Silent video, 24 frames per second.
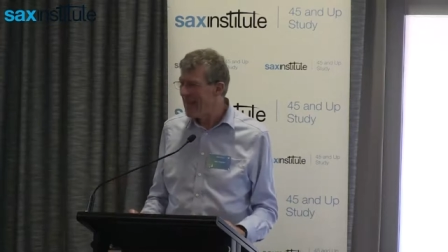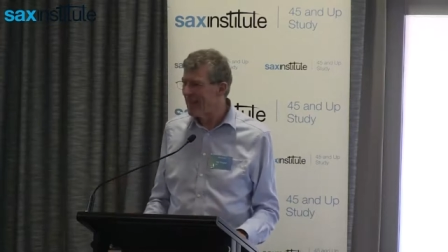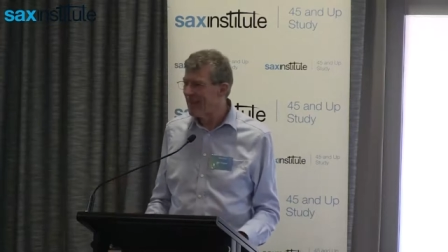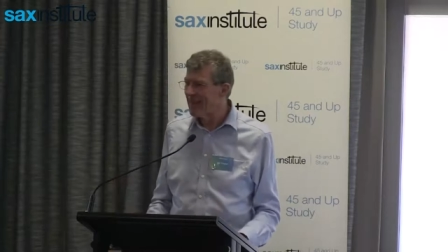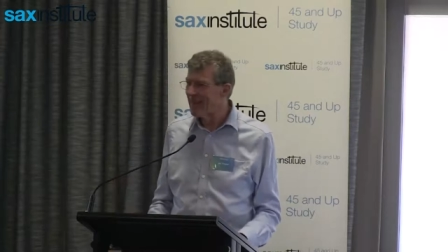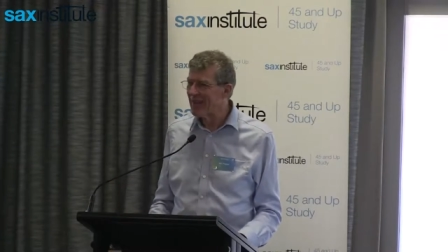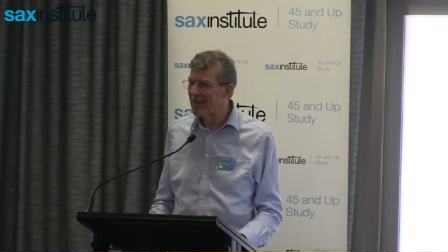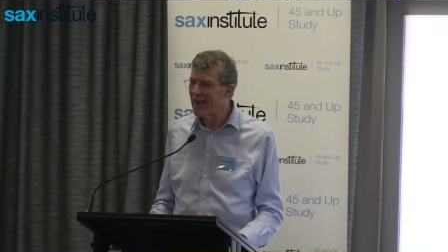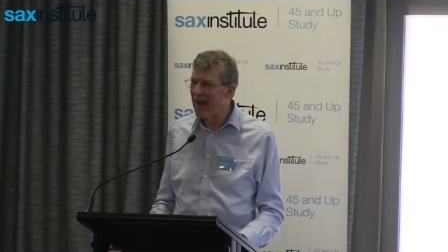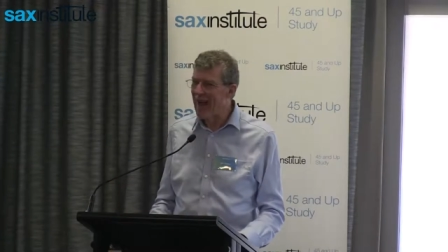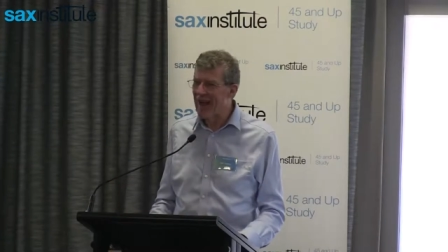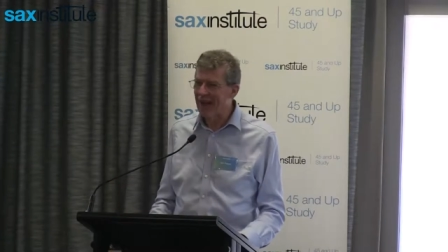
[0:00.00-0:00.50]

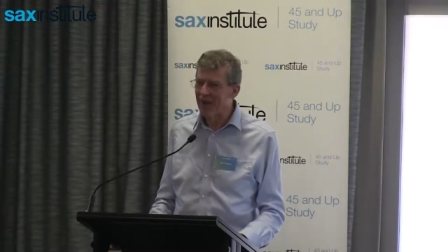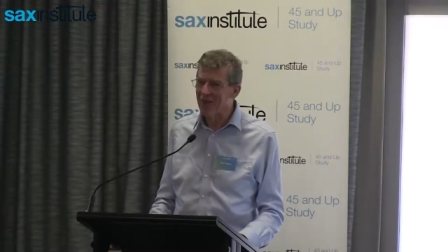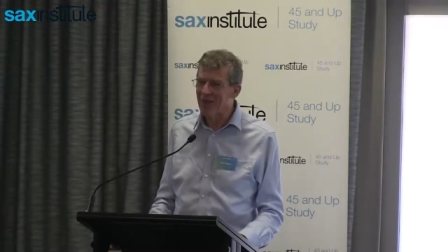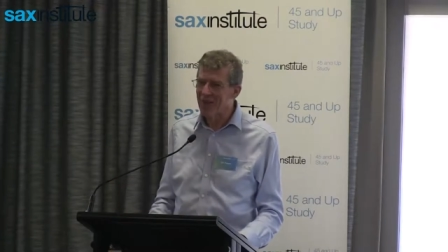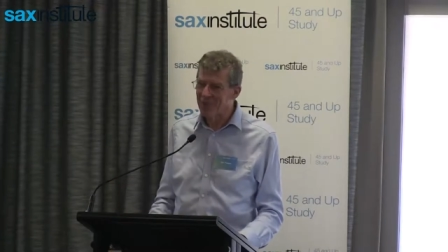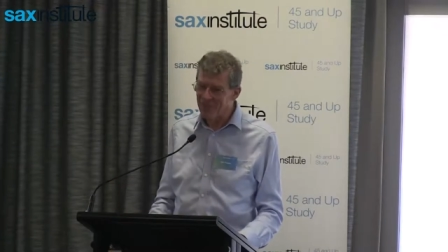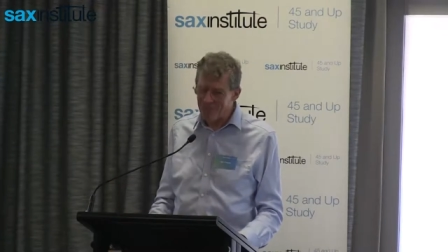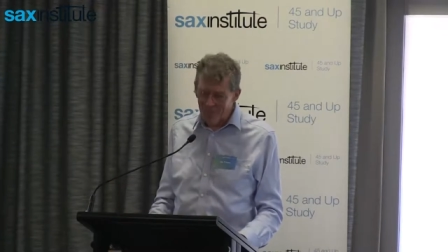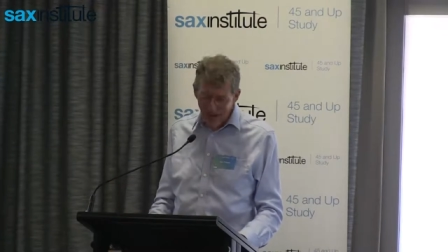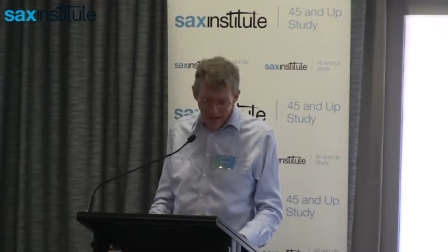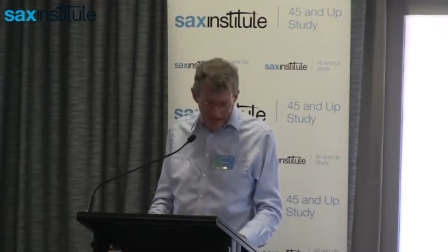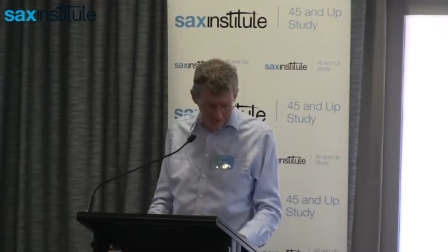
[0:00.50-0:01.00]
The Act
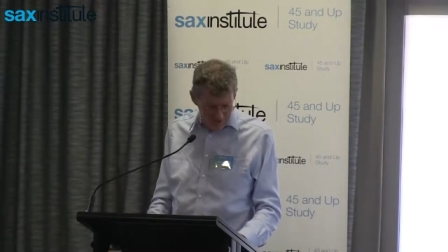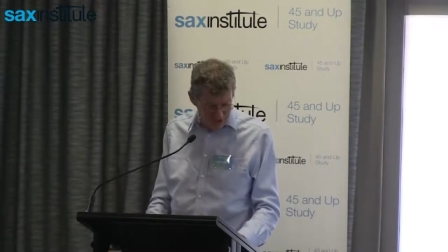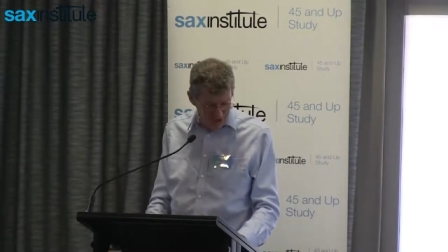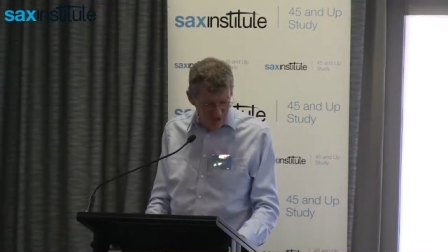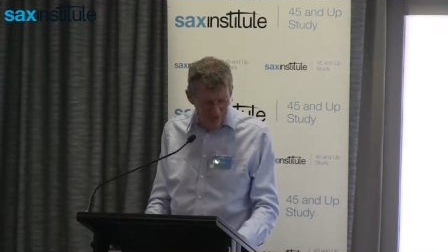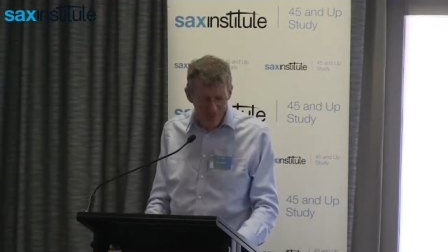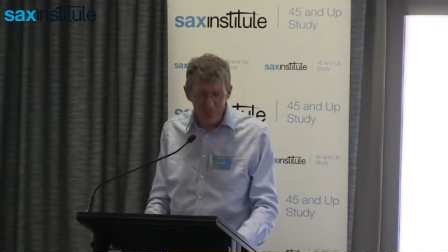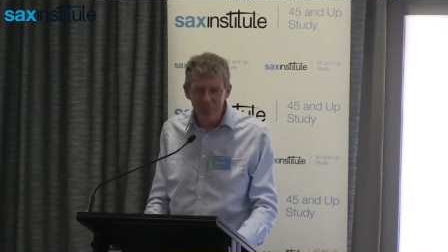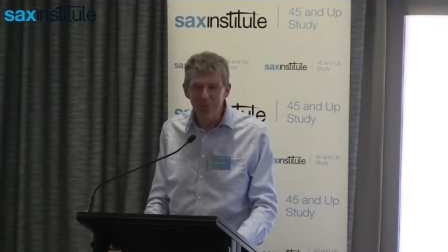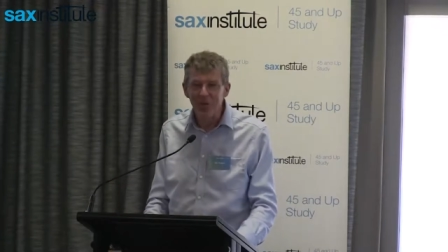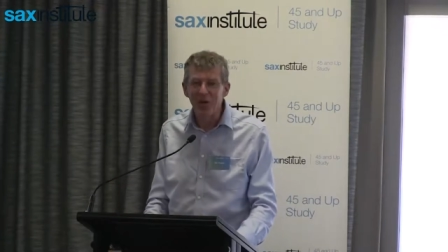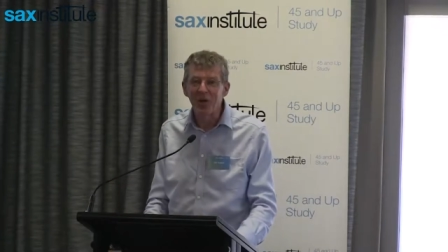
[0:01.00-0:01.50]

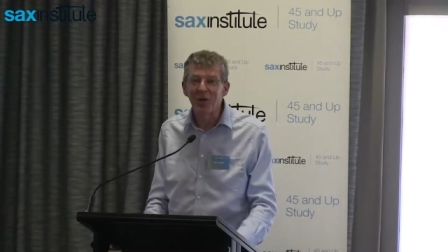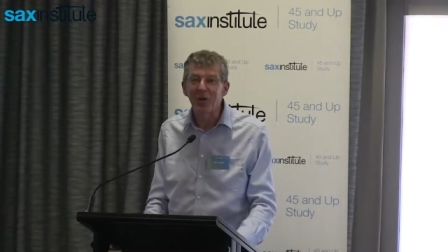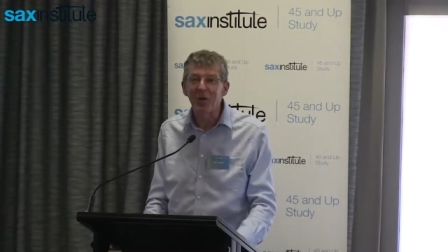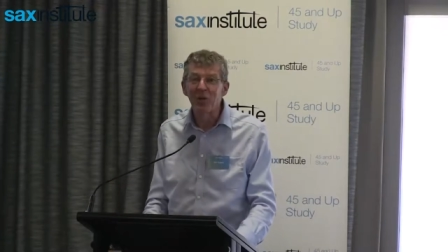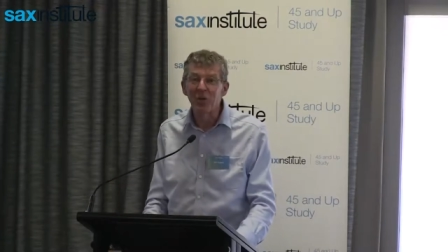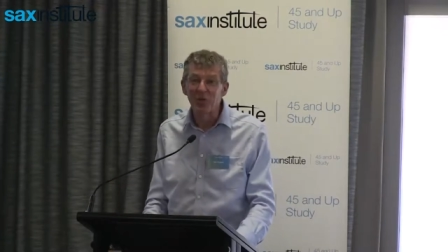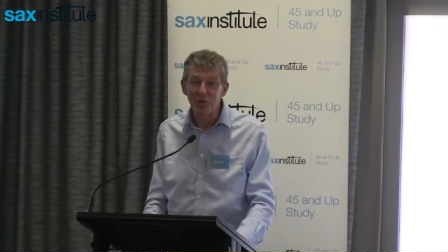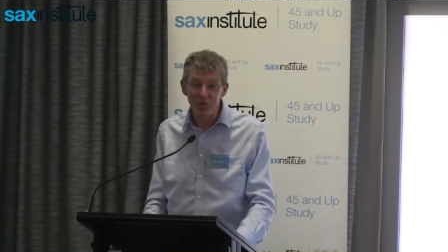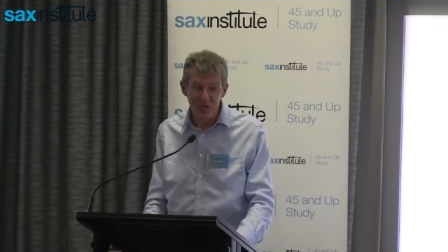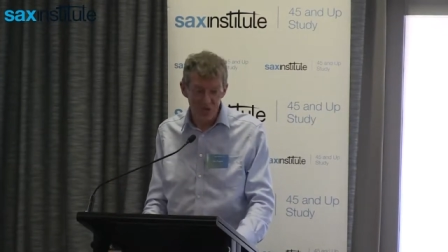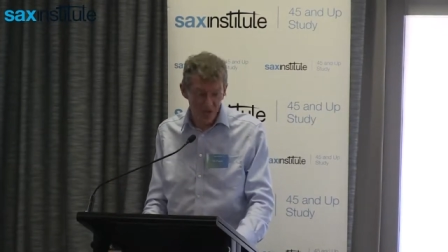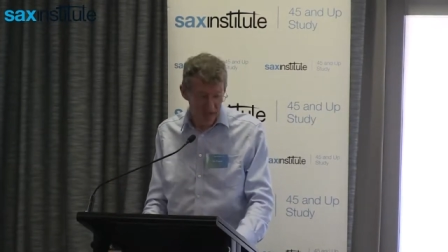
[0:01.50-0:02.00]
actually
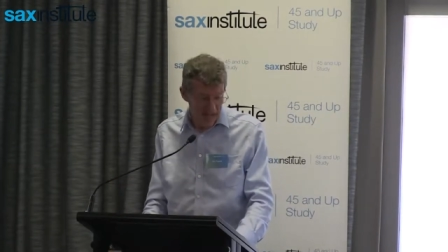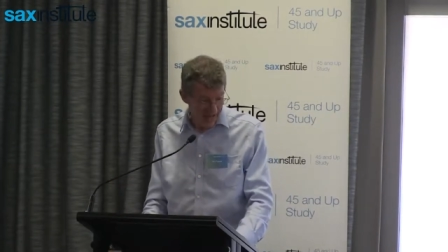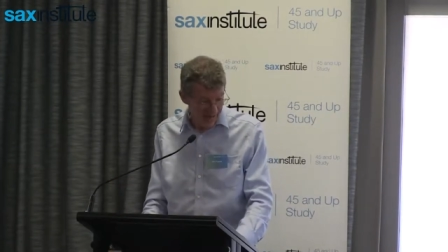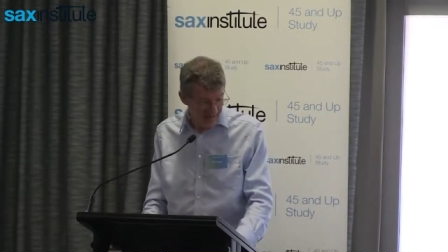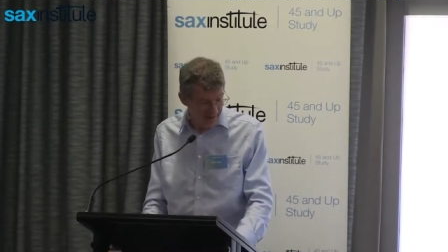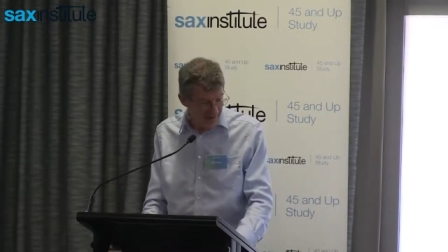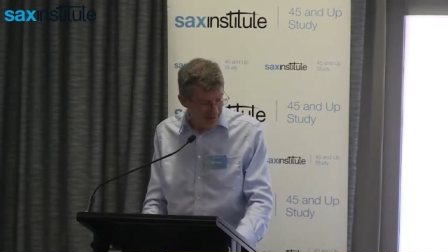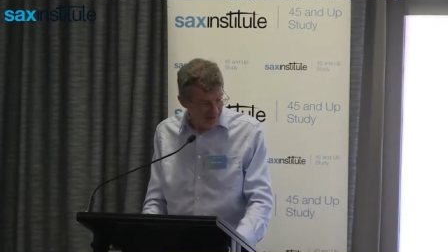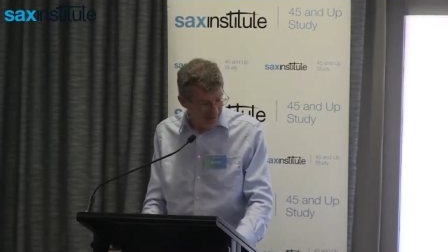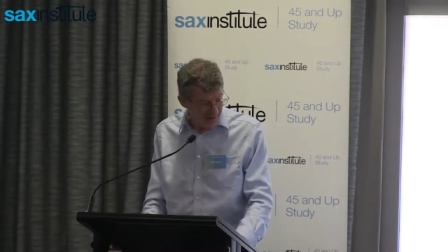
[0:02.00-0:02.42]
precludes that,